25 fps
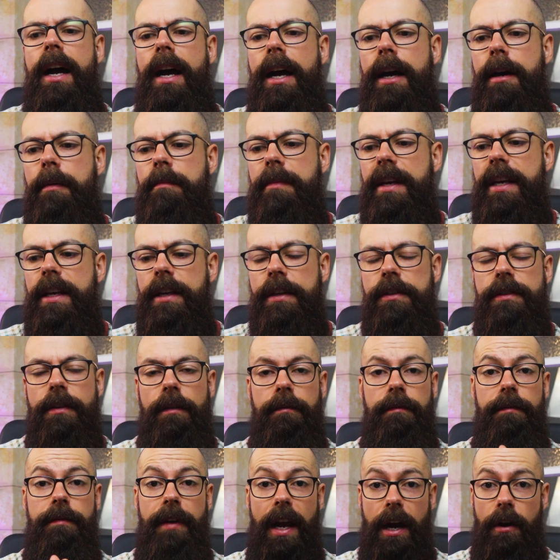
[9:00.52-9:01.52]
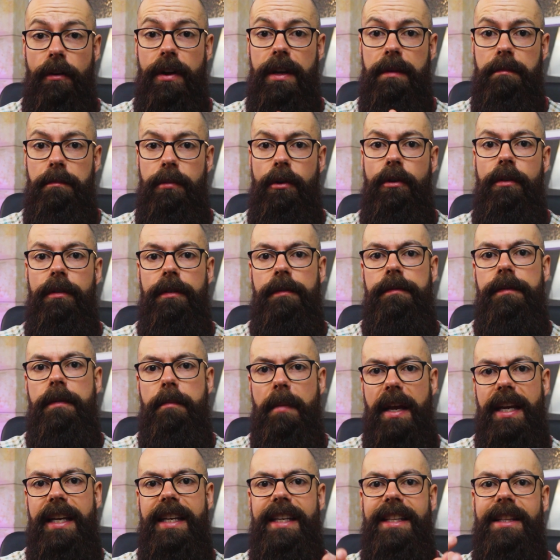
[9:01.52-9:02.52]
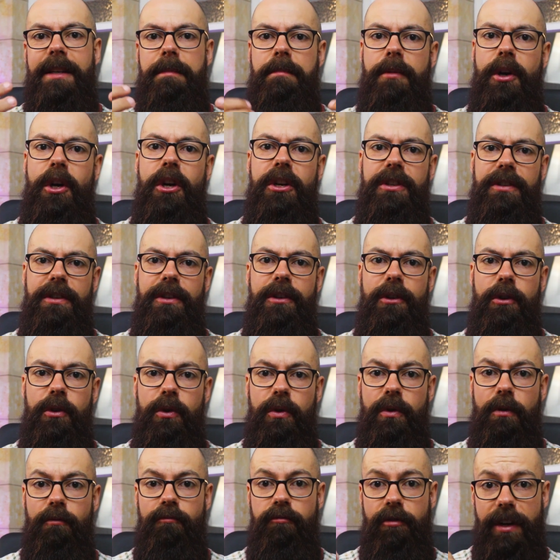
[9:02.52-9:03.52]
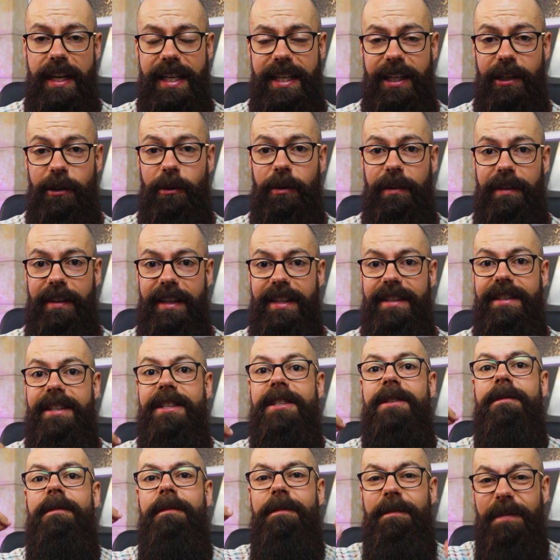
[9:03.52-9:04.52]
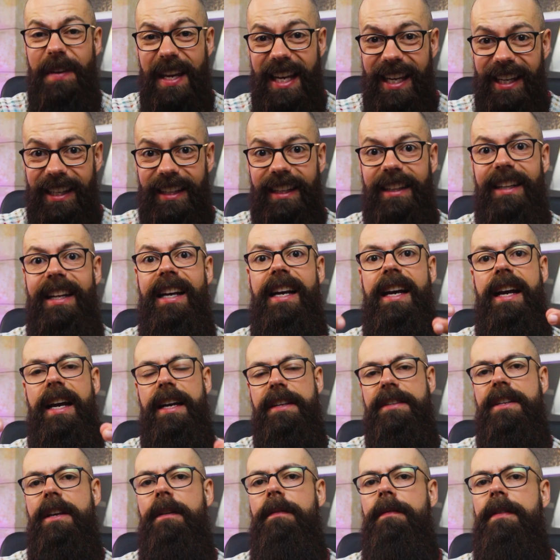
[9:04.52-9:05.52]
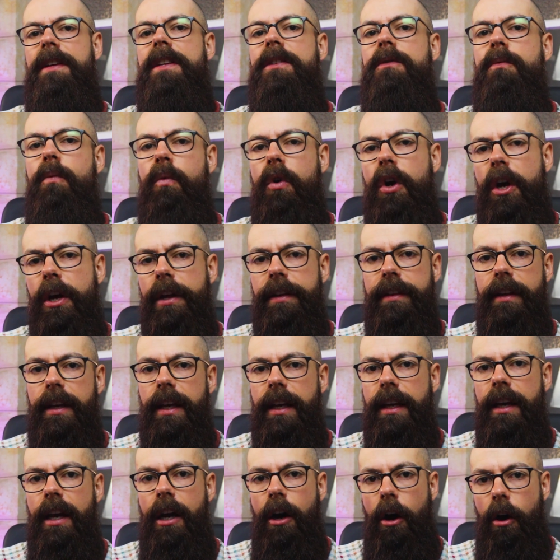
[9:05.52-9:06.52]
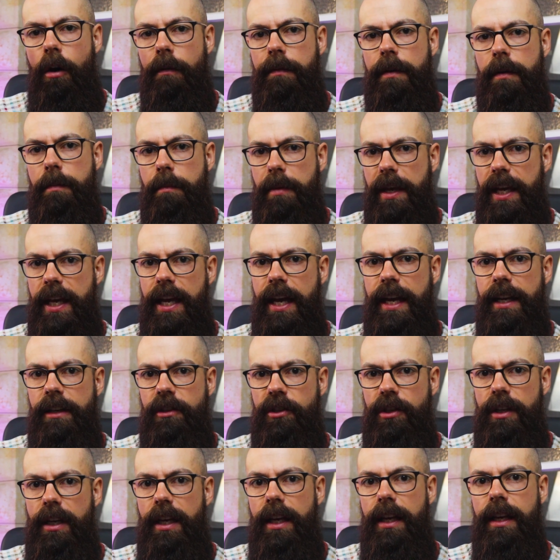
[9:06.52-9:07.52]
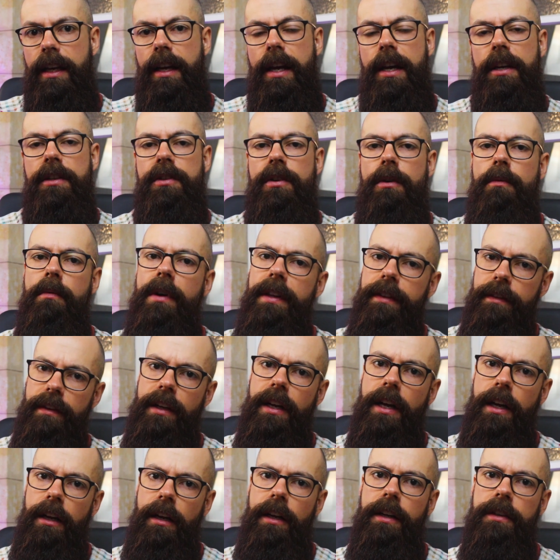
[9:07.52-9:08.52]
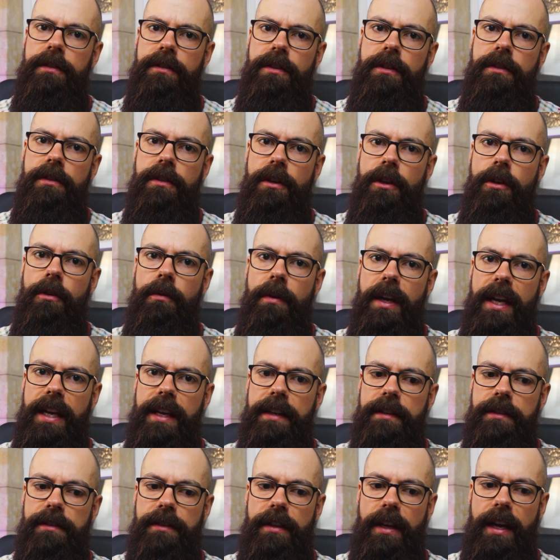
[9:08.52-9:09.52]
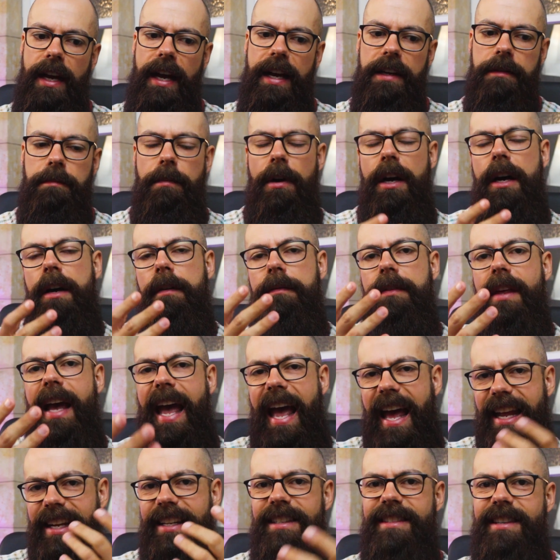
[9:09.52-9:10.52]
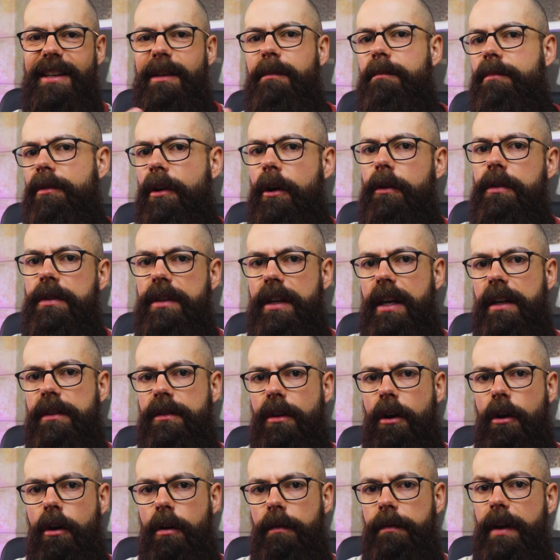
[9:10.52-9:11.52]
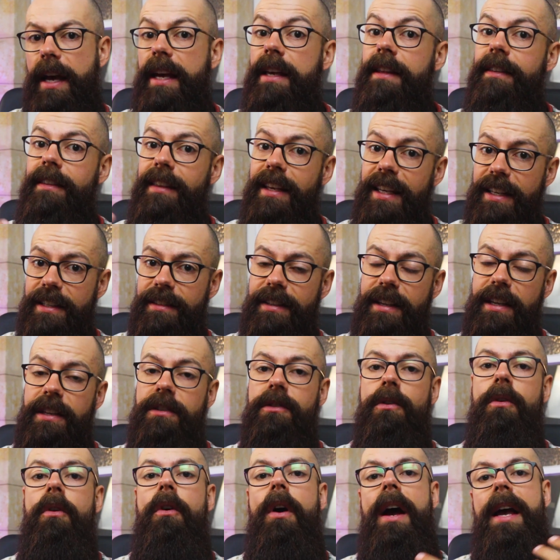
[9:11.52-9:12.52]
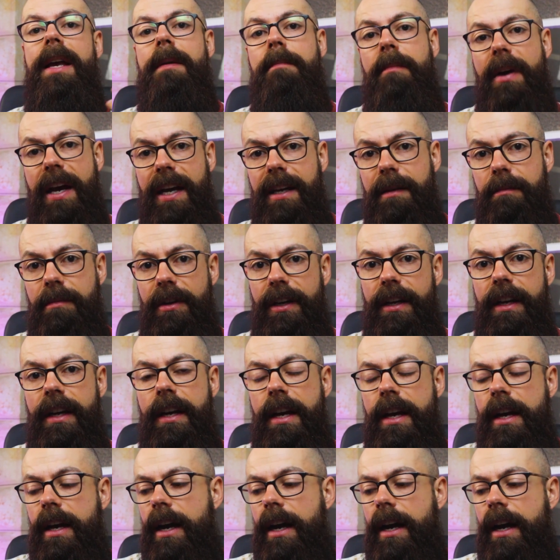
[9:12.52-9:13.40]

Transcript: um, is very important for making the person who's reading your thesis feel as if it's worthy of a PhD. So one thing I like to do is, uh, as part of the editing process of a thesis or a paper,